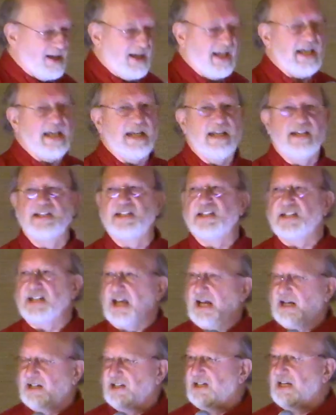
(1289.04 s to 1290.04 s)

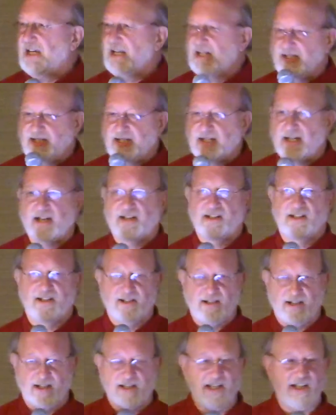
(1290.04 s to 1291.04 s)
Insects. Insects is
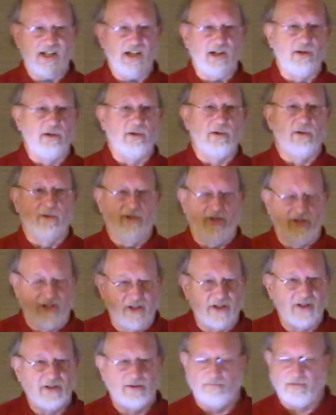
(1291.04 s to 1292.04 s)
a
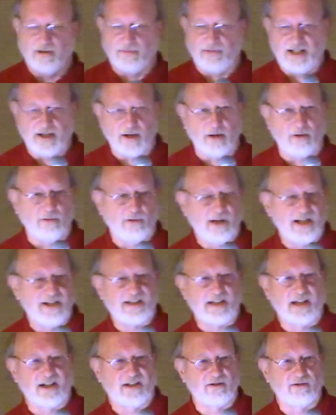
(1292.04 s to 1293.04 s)
huge, well, we know
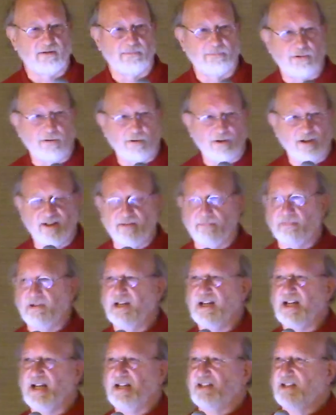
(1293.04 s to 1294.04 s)
insects are important to
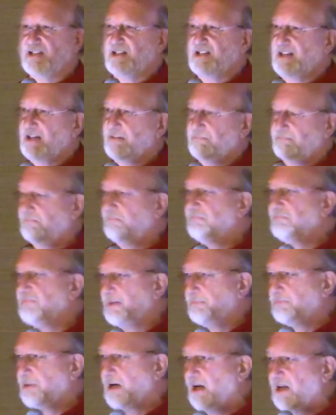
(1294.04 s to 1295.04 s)
plants because they
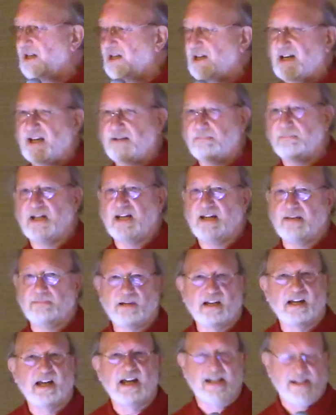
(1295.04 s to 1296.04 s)
pollinate many
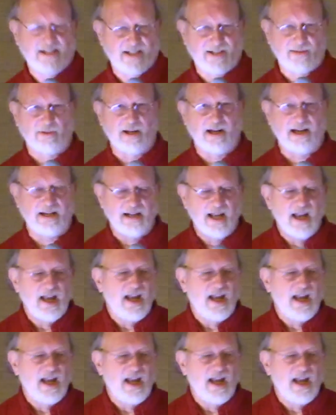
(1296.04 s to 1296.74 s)
plants, right?